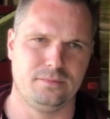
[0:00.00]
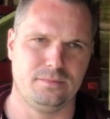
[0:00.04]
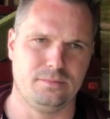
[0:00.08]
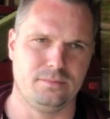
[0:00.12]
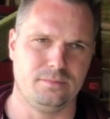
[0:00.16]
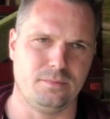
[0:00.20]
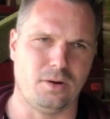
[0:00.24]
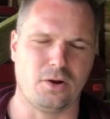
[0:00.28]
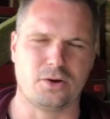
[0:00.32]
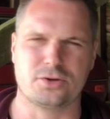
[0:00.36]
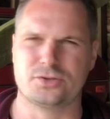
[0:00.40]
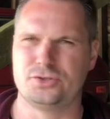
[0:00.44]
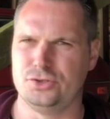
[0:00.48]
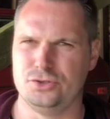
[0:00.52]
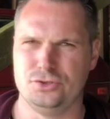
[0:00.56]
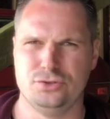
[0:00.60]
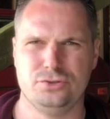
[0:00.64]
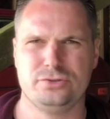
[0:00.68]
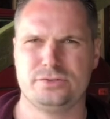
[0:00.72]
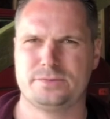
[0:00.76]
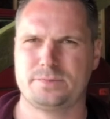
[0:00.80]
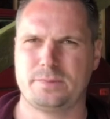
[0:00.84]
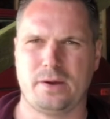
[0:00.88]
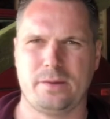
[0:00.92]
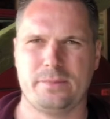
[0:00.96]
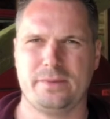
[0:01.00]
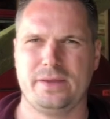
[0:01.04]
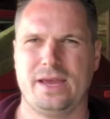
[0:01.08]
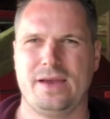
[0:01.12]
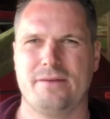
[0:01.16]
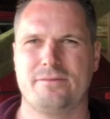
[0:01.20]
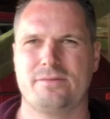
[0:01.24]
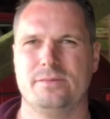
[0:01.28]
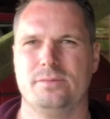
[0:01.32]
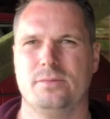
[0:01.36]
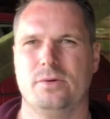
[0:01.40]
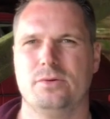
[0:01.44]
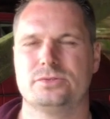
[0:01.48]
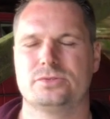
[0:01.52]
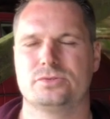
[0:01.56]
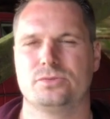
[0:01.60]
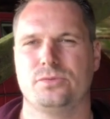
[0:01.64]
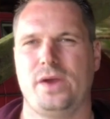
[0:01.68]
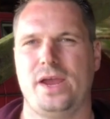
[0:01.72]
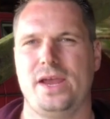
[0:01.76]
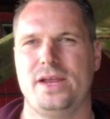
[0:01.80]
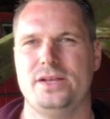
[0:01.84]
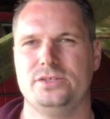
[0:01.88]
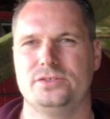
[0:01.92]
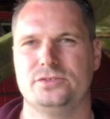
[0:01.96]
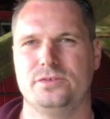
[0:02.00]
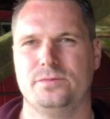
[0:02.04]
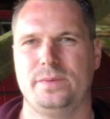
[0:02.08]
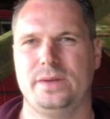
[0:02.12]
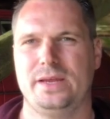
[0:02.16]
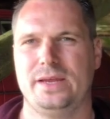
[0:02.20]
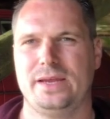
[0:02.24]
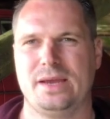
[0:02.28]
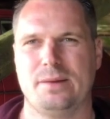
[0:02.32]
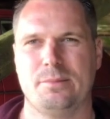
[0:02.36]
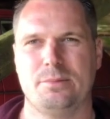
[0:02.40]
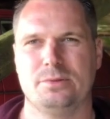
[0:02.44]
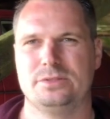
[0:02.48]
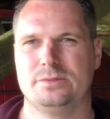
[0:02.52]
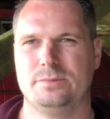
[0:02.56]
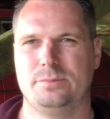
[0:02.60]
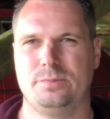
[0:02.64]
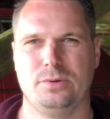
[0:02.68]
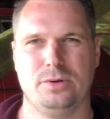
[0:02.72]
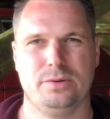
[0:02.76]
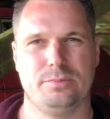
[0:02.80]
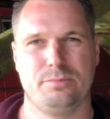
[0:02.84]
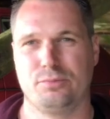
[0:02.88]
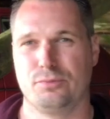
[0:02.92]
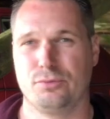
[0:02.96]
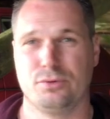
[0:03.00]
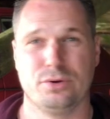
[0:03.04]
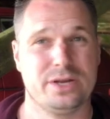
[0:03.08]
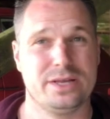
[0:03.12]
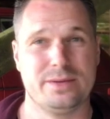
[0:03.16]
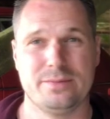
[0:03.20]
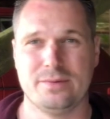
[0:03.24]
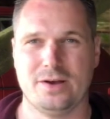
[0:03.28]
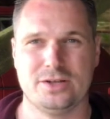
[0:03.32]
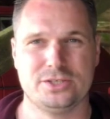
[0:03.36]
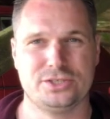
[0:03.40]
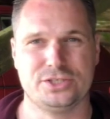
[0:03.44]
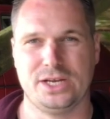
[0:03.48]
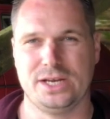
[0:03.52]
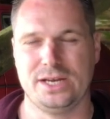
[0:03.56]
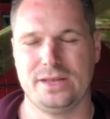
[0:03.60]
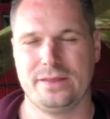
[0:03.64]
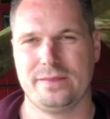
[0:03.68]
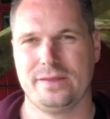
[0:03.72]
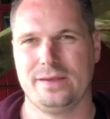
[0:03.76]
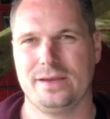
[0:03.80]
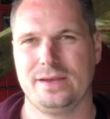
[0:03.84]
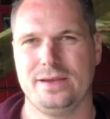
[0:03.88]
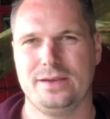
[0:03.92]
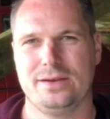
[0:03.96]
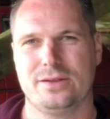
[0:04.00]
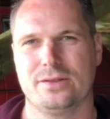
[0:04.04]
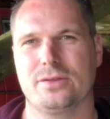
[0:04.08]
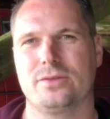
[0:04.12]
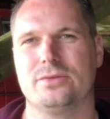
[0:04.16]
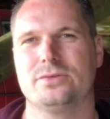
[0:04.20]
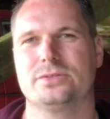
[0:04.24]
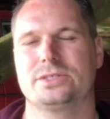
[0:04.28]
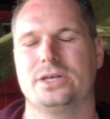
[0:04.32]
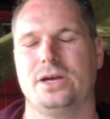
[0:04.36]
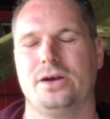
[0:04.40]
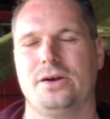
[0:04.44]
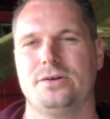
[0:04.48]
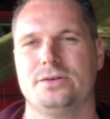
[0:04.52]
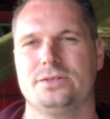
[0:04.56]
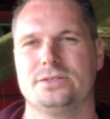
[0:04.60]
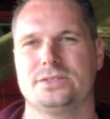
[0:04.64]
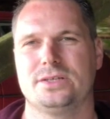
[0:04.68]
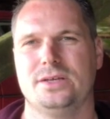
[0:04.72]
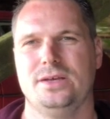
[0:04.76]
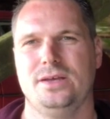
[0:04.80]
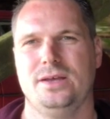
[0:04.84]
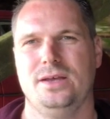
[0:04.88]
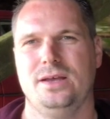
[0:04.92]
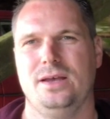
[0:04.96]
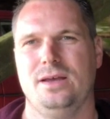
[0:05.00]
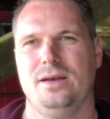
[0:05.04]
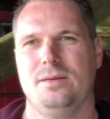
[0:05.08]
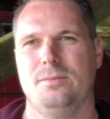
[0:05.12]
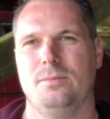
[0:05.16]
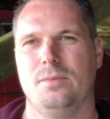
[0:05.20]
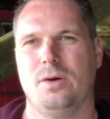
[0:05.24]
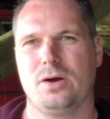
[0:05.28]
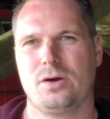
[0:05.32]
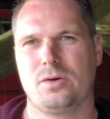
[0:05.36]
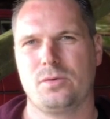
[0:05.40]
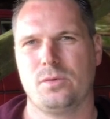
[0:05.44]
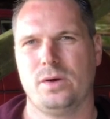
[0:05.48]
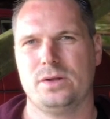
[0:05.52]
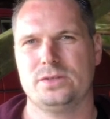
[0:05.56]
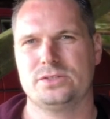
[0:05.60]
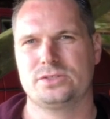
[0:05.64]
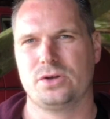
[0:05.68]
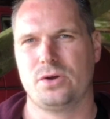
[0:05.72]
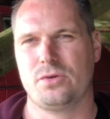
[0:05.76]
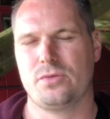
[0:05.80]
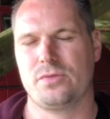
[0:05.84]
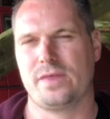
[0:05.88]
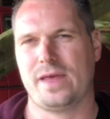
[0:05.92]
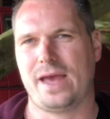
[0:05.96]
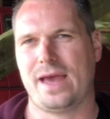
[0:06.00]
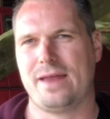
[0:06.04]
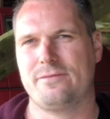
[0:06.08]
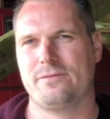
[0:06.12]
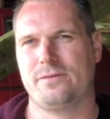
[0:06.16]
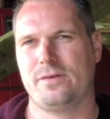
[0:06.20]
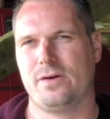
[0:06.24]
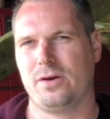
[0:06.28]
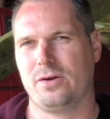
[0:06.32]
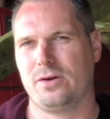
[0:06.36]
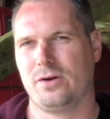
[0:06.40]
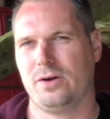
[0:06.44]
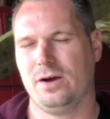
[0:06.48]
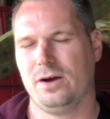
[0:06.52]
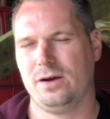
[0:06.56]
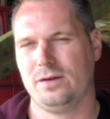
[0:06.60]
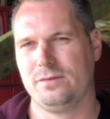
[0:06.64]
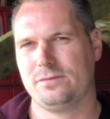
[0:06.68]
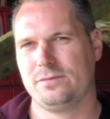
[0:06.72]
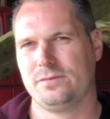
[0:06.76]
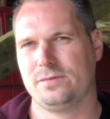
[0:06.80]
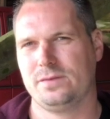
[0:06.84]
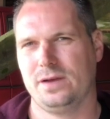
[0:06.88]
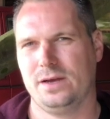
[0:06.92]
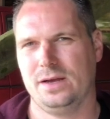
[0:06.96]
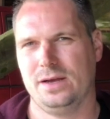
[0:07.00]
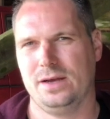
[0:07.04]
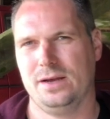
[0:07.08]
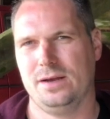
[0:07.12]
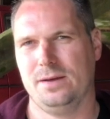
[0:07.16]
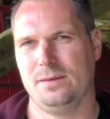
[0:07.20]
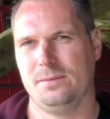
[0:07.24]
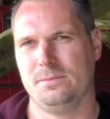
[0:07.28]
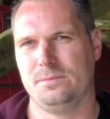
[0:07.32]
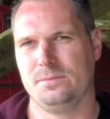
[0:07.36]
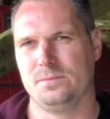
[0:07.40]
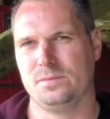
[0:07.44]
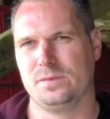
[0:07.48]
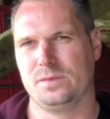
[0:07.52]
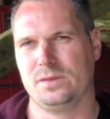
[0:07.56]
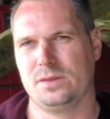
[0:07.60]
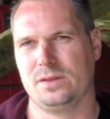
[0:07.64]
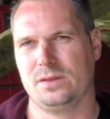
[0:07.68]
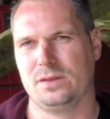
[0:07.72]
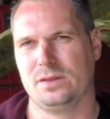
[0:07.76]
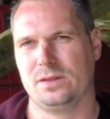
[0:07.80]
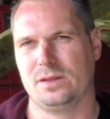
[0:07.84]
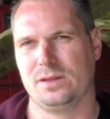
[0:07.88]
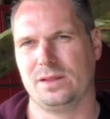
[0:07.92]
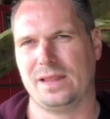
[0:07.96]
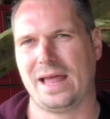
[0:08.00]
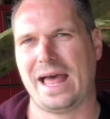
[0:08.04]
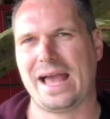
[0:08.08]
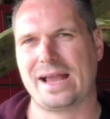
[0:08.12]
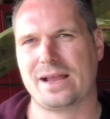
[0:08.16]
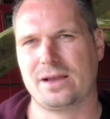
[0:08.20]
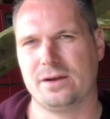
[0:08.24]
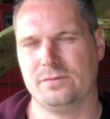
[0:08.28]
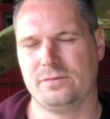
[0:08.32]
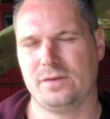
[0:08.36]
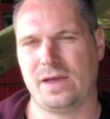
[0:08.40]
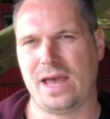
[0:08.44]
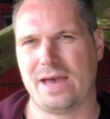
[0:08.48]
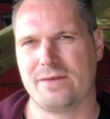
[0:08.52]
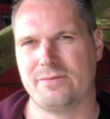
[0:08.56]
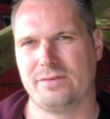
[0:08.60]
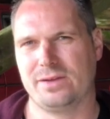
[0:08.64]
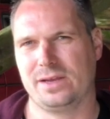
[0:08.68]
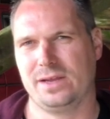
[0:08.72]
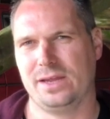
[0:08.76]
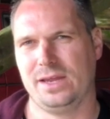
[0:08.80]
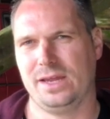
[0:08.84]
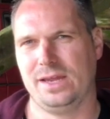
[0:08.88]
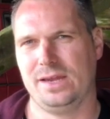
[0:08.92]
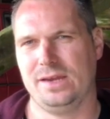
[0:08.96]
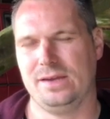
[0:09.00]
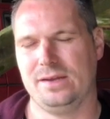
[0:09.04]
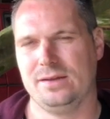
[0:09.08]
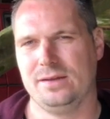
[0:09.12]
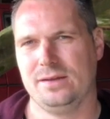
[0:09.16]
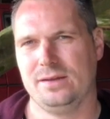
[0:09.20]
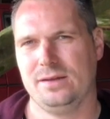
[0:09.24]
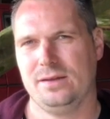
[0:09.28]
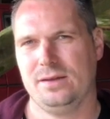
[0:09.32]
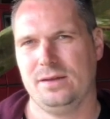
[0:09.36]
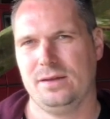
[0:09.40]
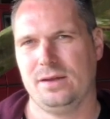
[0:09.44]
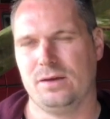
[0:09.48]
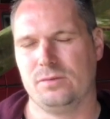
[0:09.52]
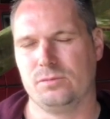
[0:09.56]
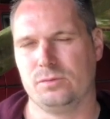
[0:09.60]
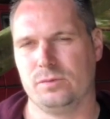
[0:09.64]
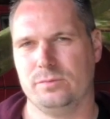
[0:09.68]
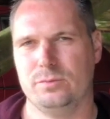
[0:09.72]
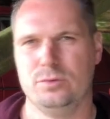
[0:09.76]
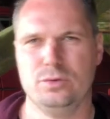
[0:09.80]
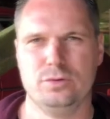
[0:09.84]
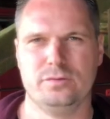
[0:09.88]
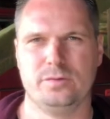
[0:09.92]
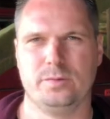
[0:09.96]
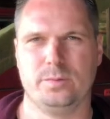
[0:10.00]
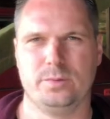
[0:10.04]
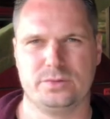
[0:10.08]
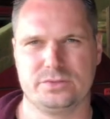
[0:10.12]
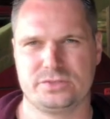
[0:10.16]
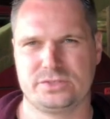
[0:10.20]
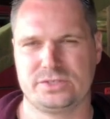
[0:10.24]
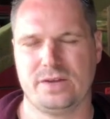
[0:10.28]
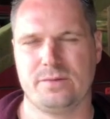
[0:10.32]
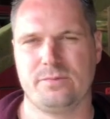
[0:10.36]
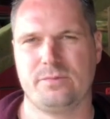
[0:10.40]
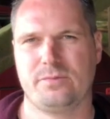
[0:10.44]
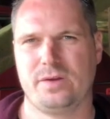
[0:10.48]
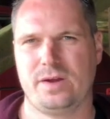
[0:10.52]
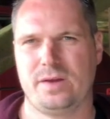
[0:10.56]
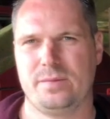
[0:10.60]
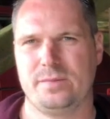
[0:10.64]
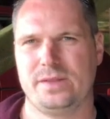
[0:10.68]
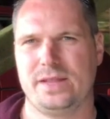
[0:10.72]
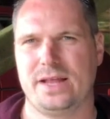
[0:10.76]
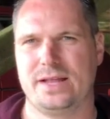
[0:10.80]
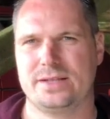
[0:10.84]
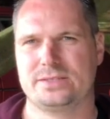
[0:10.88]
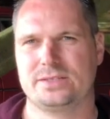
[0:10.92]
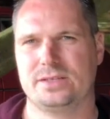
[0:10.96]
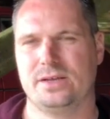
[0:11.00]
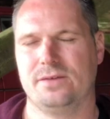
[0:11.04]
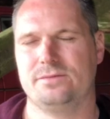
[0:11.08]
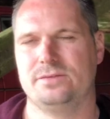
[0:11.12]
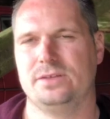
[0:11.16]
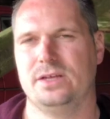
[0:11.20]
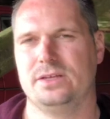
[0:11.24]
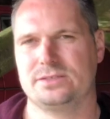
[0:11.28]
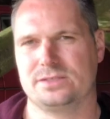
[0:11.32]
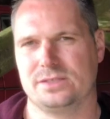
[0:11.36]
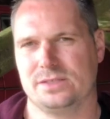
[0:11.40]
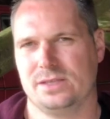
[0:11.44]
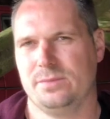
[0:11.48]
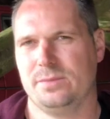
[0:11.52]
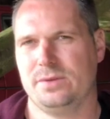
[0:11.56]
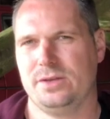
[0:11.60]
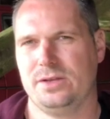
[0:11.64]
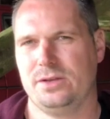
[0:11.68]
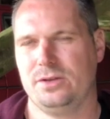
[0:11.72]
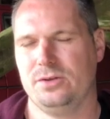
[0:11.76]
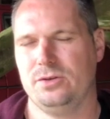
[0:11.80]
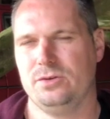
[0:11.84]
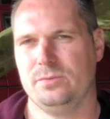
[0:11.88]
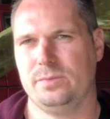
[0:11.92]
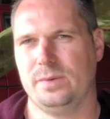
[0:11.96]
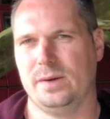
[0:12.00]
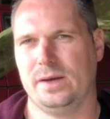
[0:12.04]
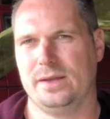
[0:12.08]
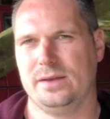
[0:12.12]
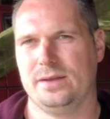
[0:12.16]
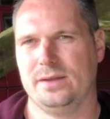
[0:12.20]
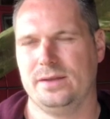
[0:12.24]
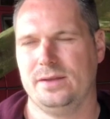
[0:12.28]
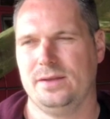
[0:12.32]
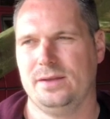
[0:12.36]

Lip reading: Mark IIs probably have the most range of being able to put pretty much anything into those cars. Mark I's aren't that far off. The lack of having a removable subframe and that stuff does limit you, but